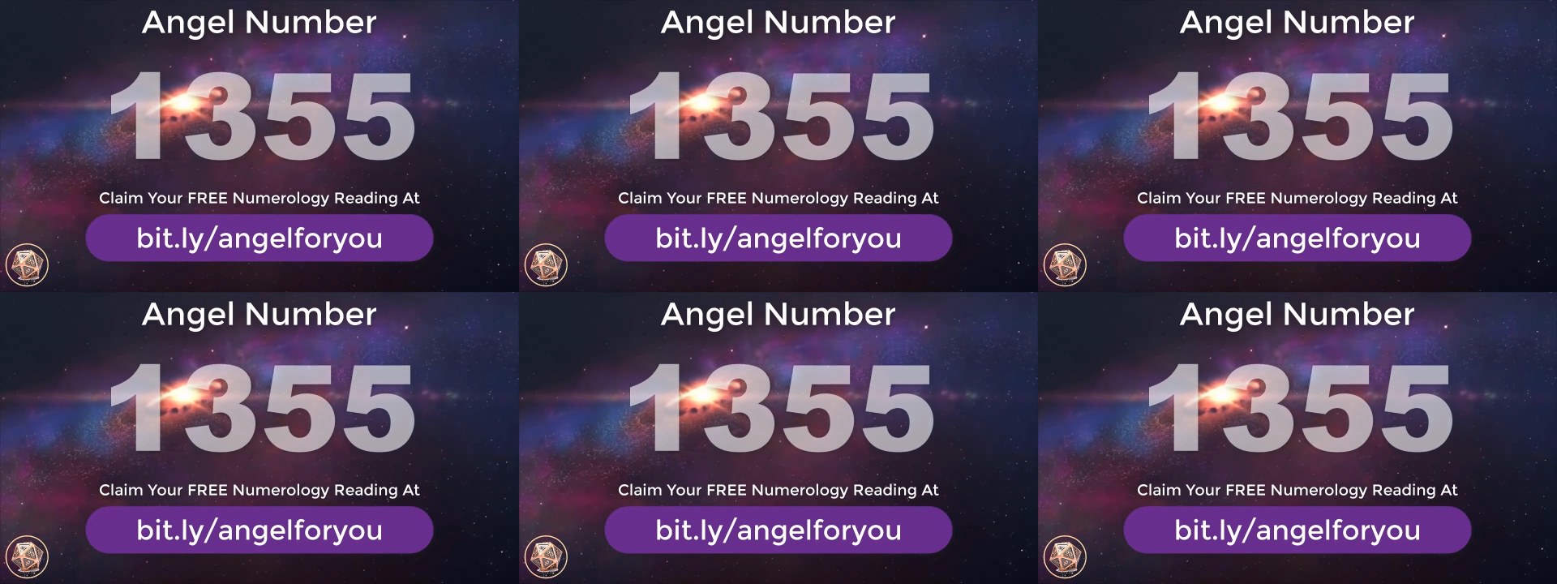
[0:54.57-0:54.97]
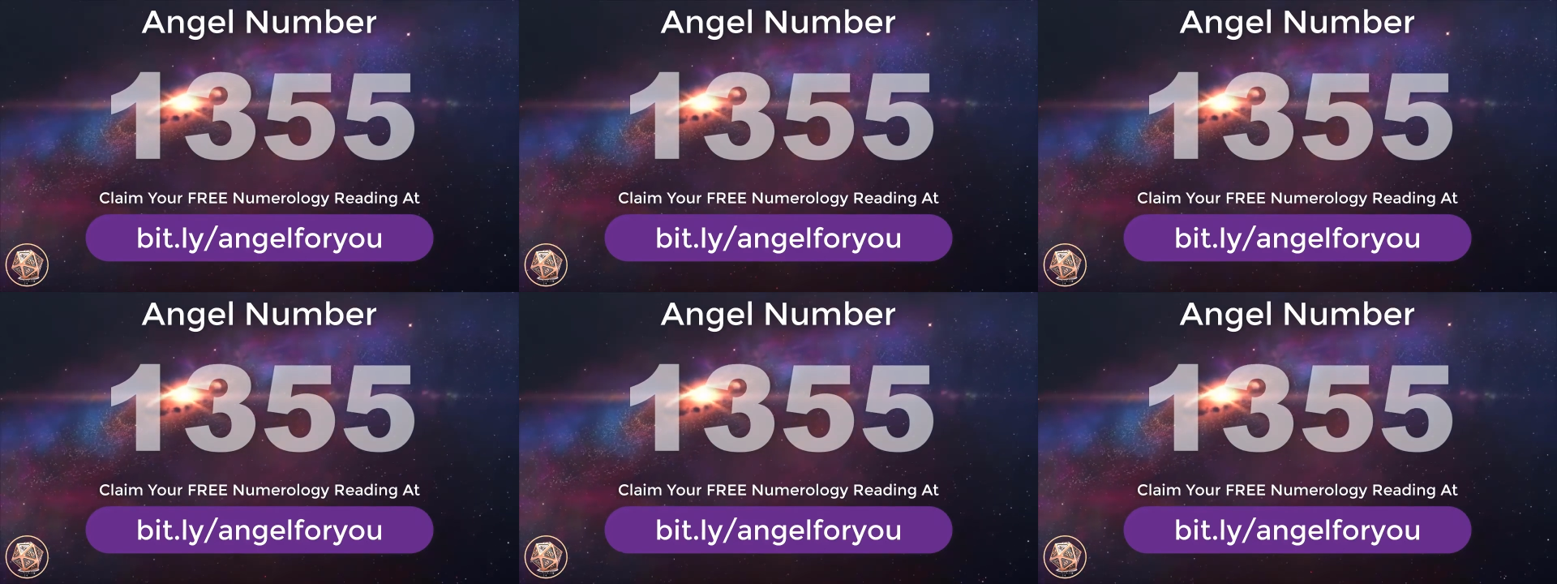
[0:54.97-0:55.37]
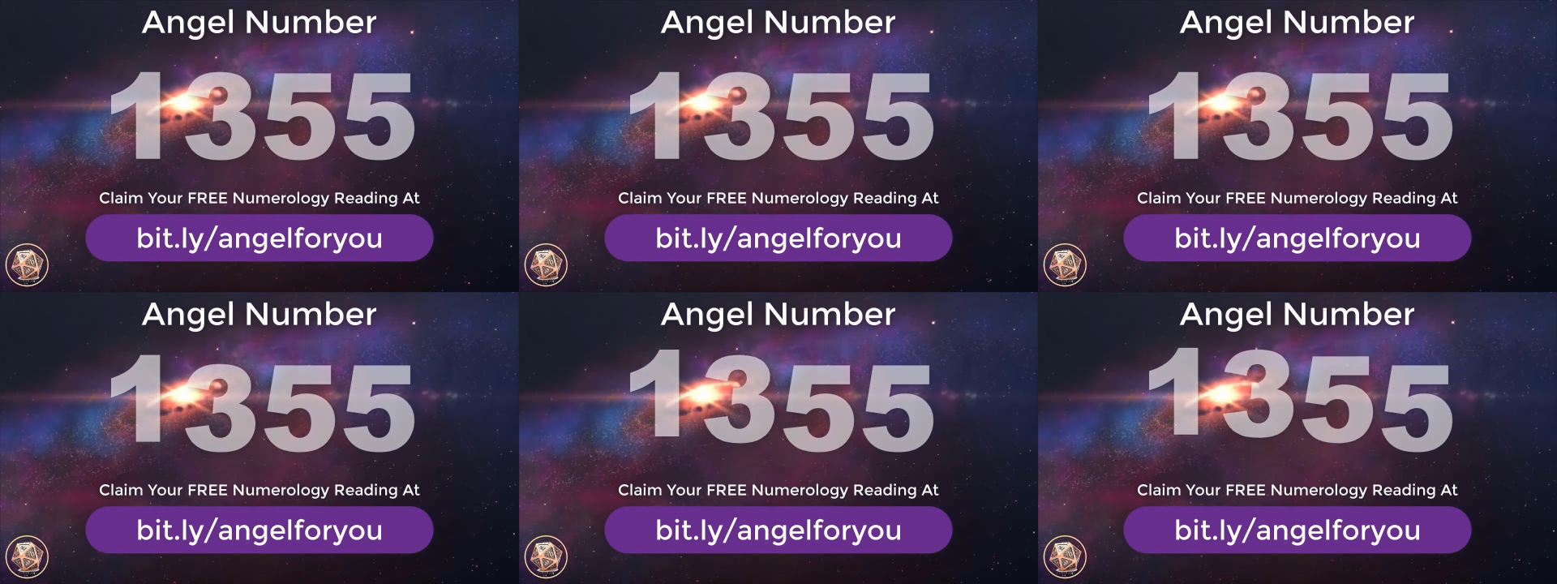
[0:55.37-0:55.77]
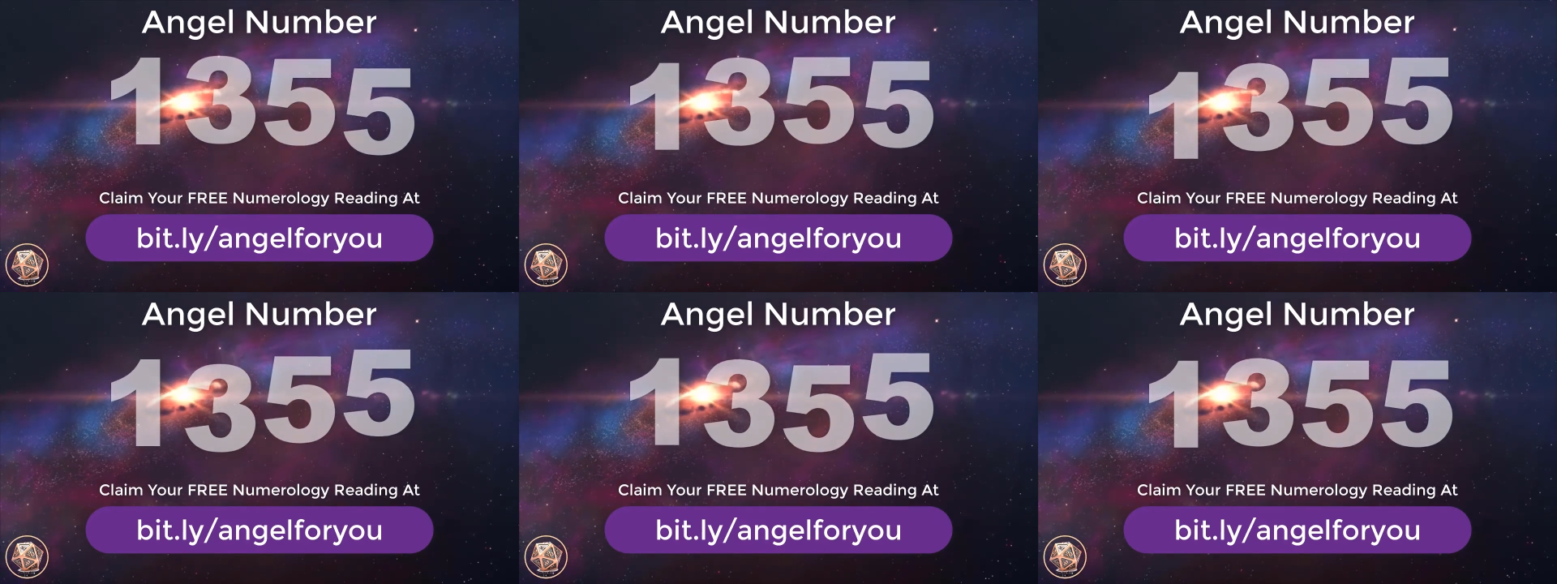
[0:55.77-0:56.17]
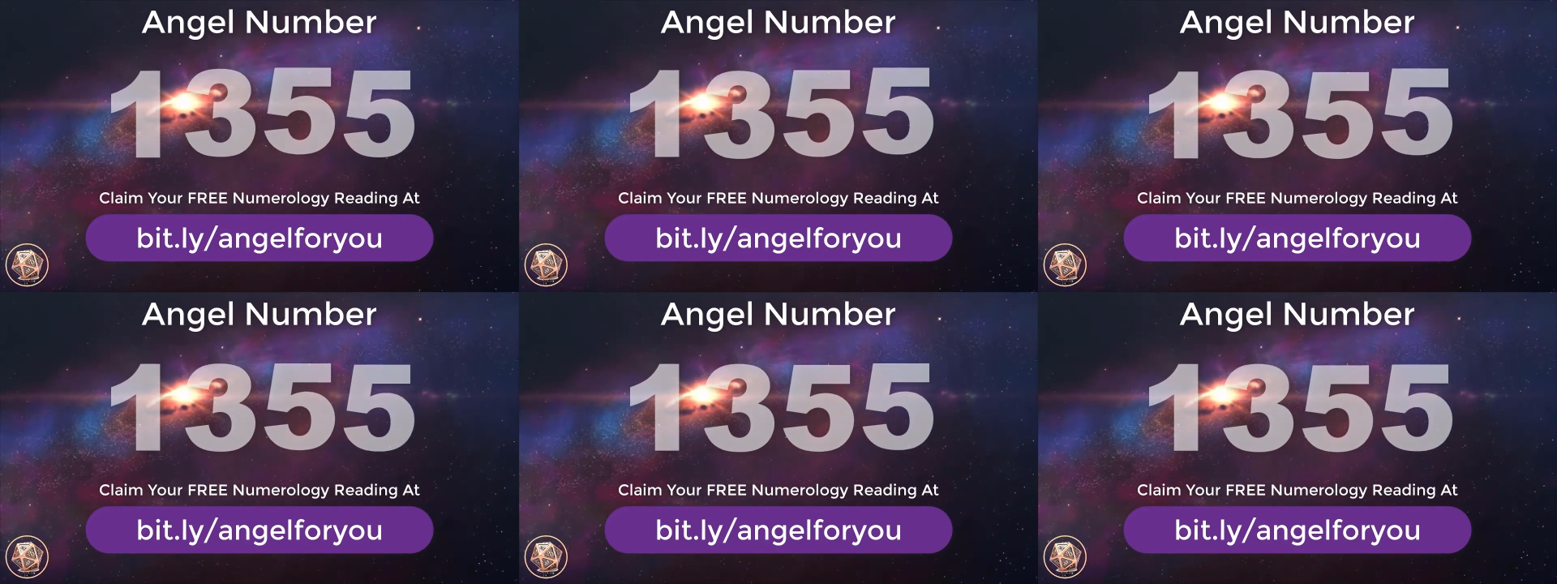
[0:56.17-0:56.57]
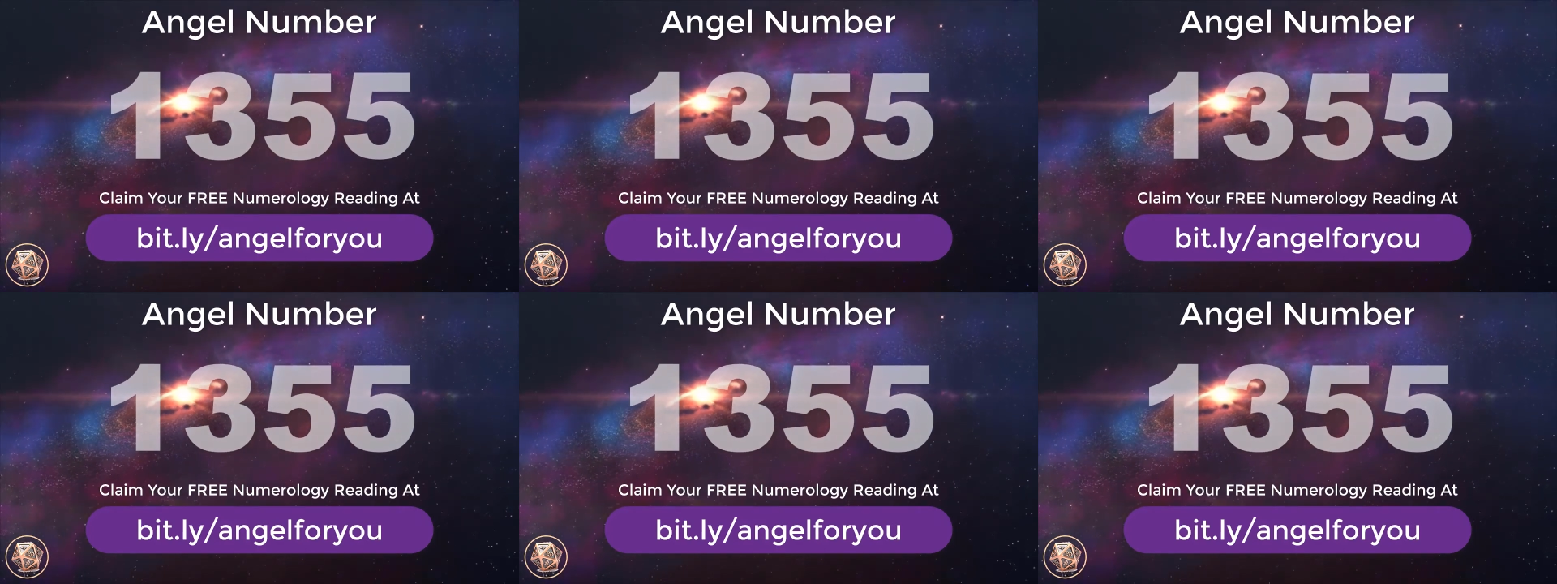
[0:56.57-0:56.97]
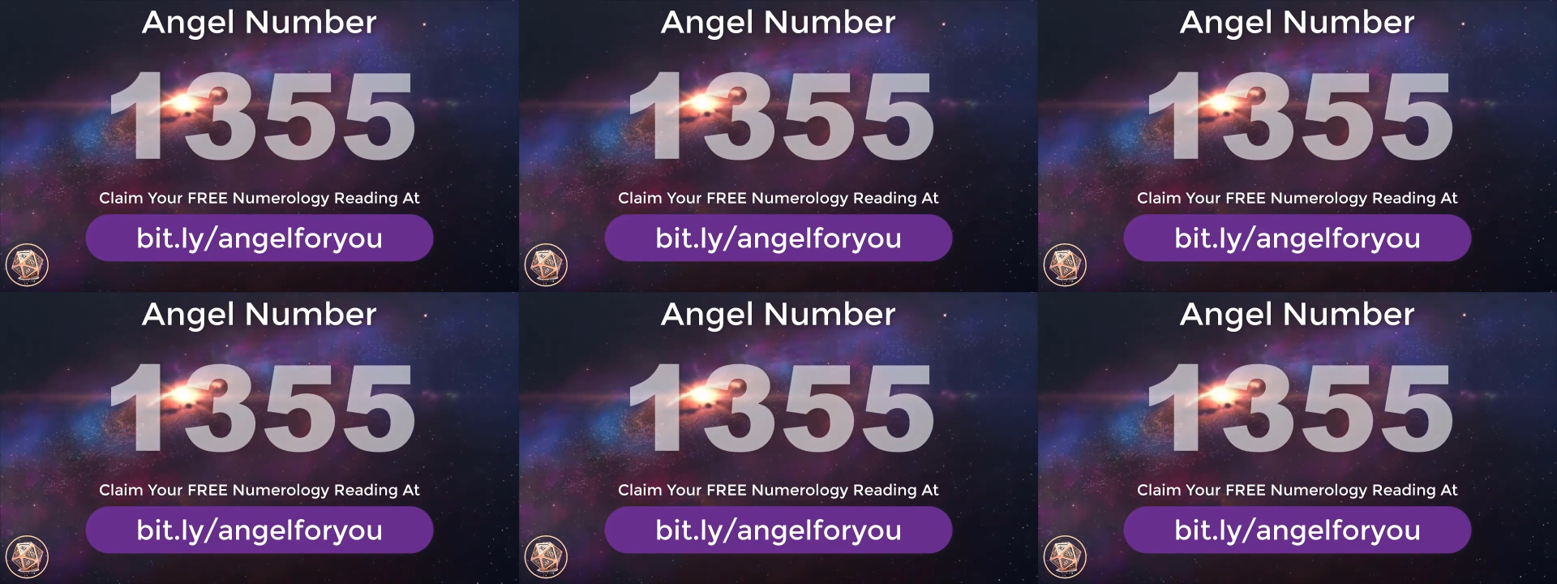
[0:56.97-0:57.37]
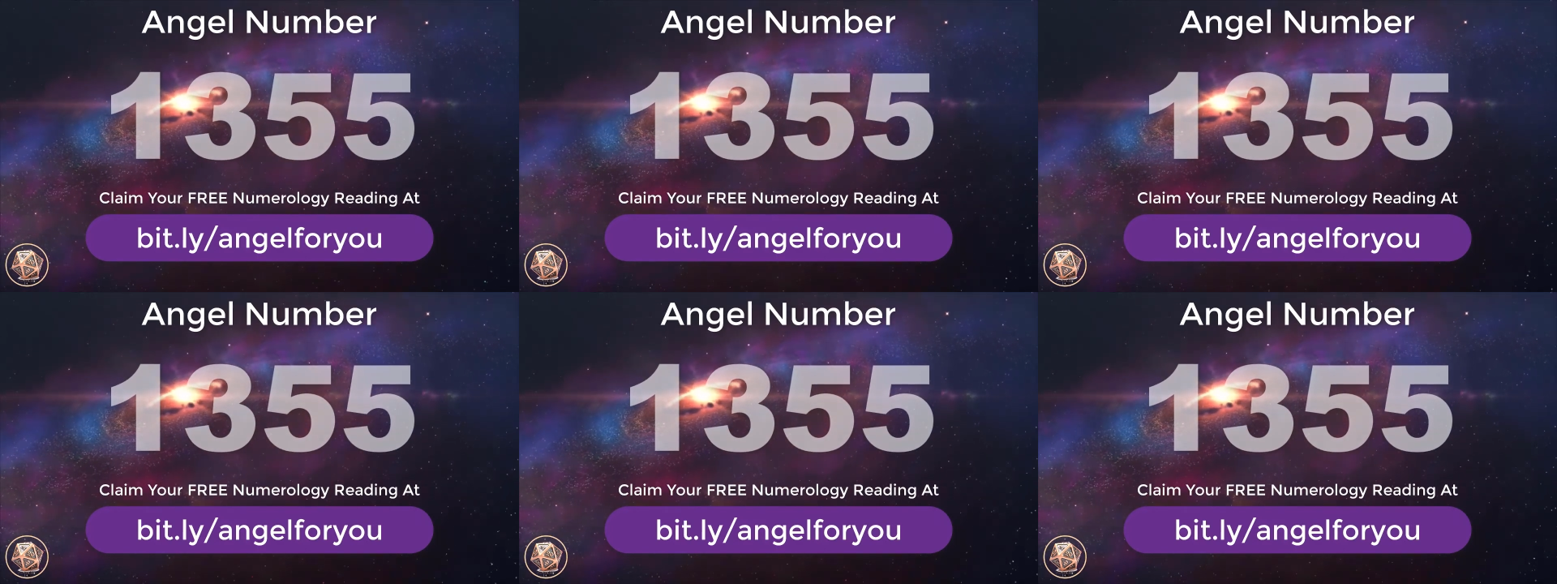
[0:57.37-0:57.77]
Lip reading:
Nobody's mouth can be seen.